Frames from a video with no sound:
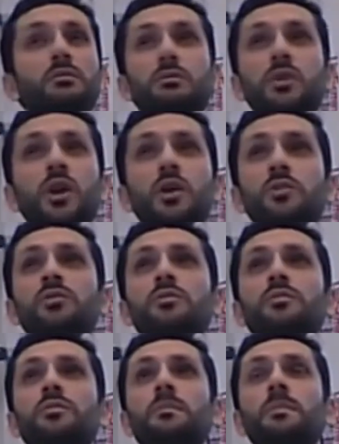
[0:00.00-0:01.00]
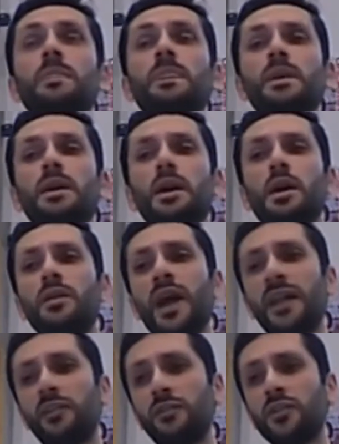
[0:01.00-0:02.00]
No.
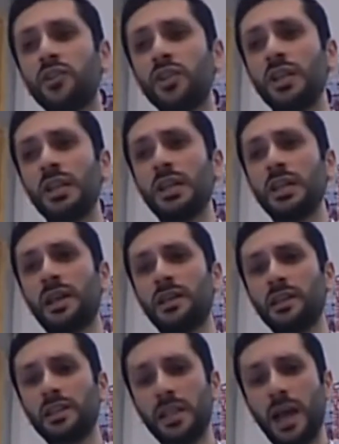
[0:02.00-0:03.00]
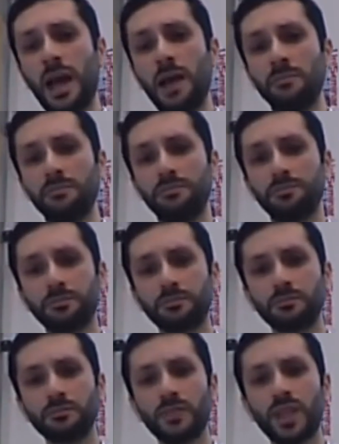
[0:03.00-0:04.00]
That vision, that Islam
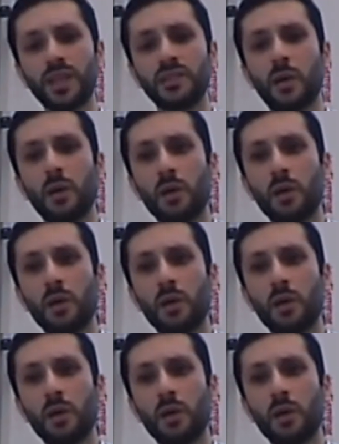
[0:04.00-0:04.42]
is our